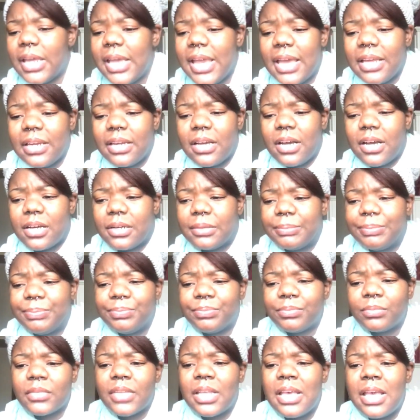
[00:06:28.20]
And
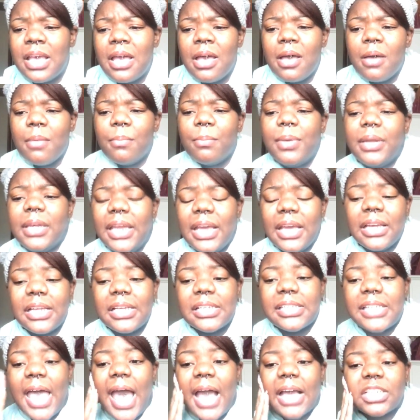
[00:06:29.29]

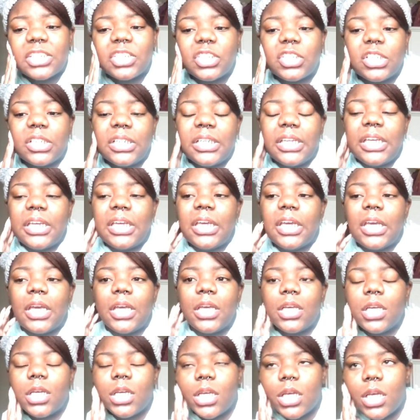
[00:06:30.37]
bananas actually,
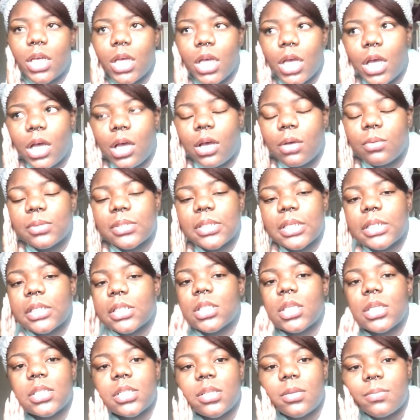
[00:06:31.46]
I was going
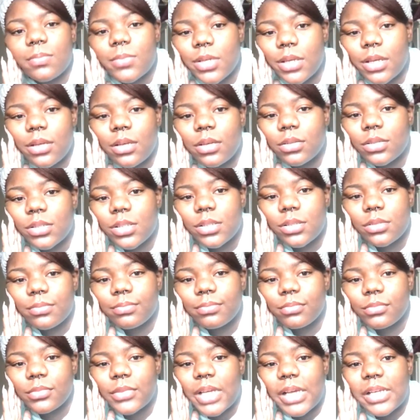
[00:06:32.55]
to say something else.
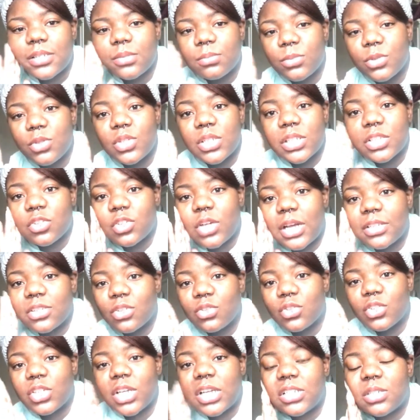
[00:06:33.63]
Guys, I'm losing track.
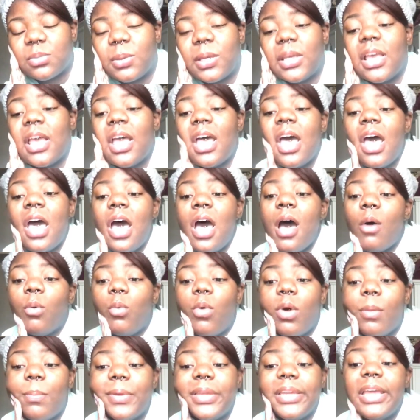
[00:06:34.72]
Don't judge me.
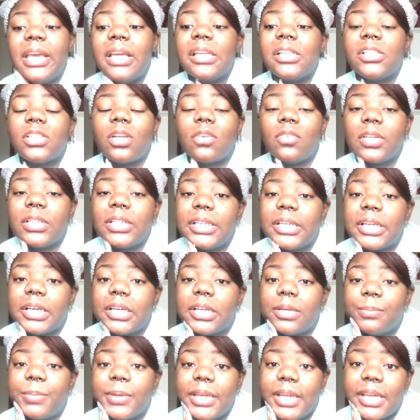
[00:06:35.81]
Well, bananas are really
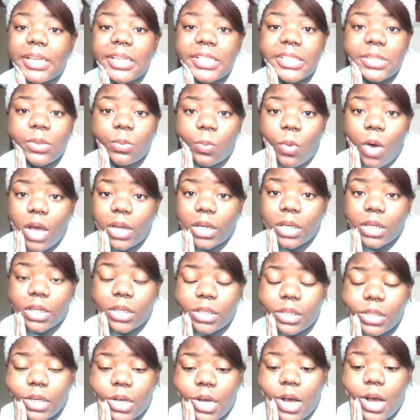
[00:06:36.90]
good. Bananas and
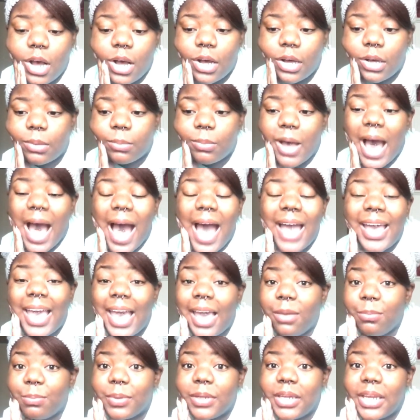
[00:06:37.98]
water. I
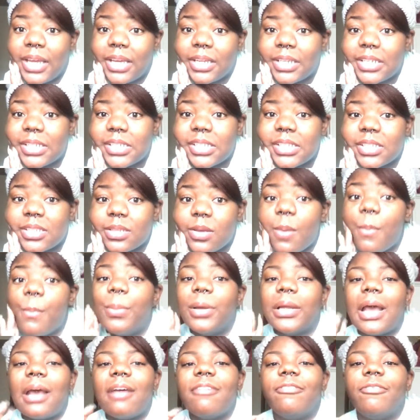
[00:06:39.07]
hate bananas,
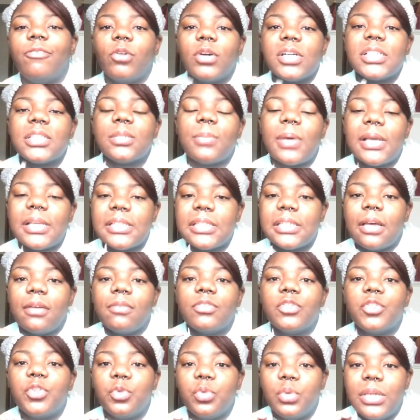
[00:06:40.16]
but I force
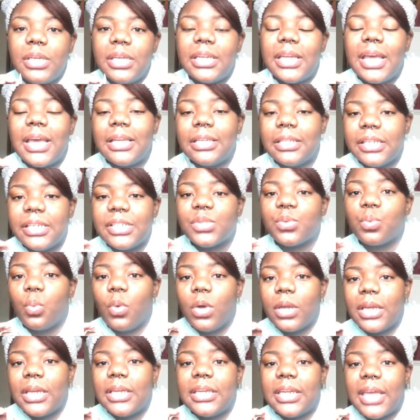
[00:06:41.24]
myself to eat at least
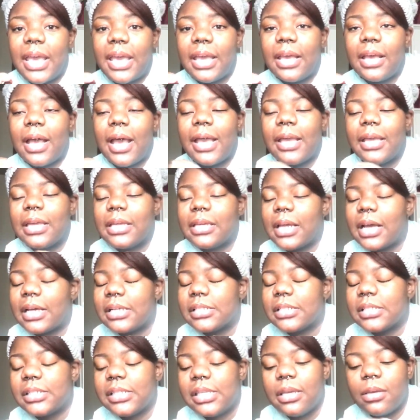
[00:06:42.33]
one a day. I
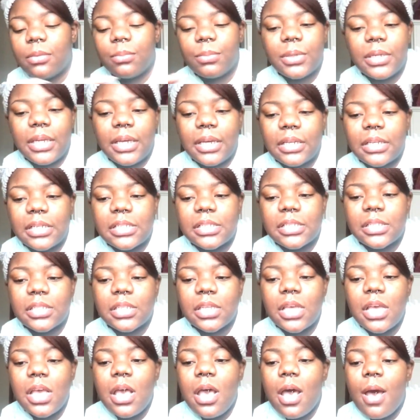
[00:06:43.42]
cannot stand bananas.
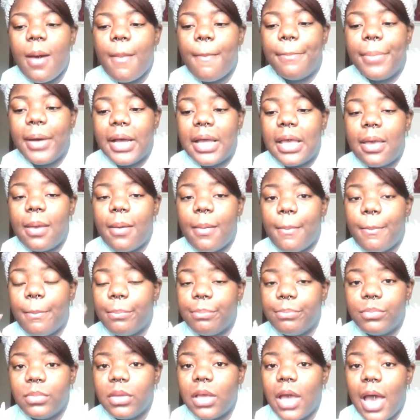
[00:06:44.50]
But,
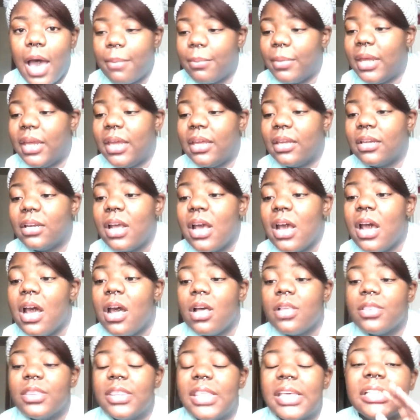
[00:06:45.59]
I mean,
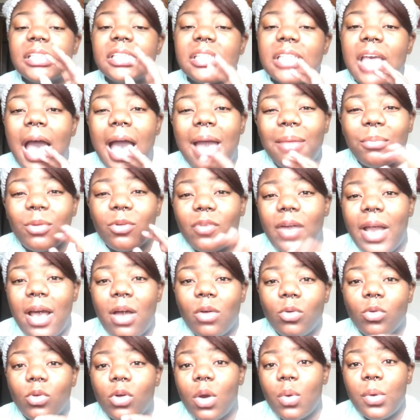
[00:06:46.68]
this time
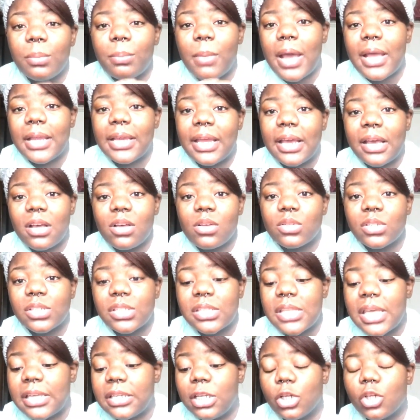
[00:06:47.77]
around growing my nails,
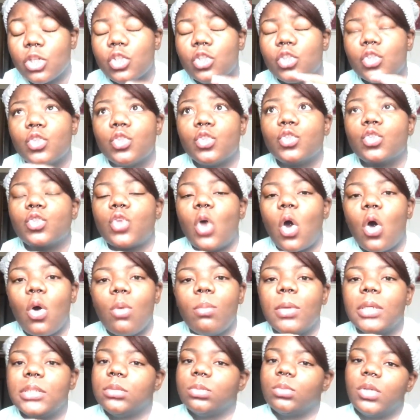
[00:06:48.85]
they look so
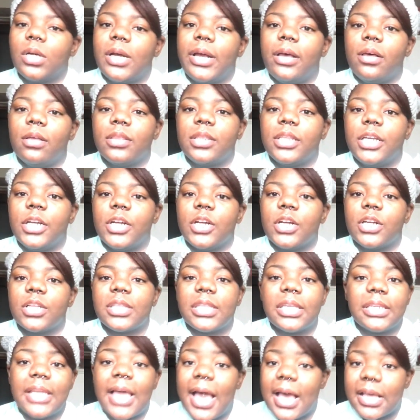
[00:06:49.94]
much more healthier
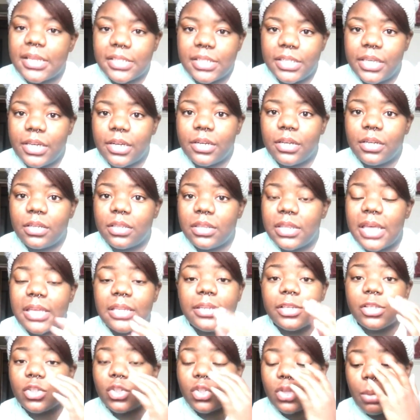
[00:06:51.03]
than last year. They
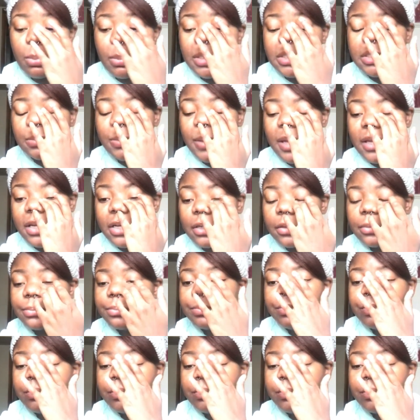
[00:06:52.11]
look so much better.